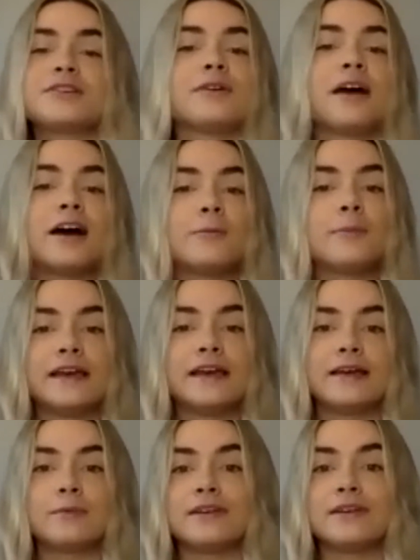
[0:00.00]
so
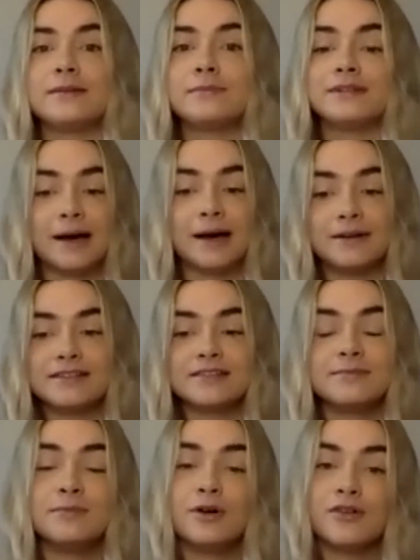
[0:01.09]
helping within
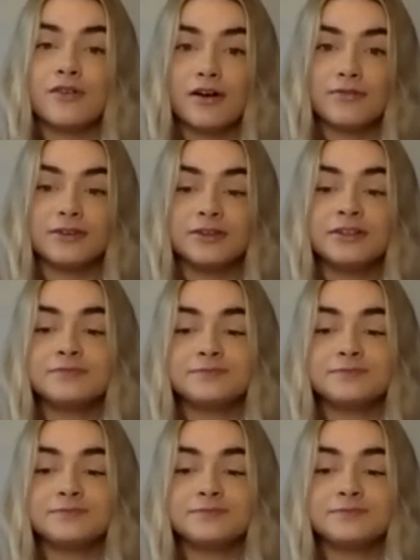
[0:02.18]
metabolism of our food.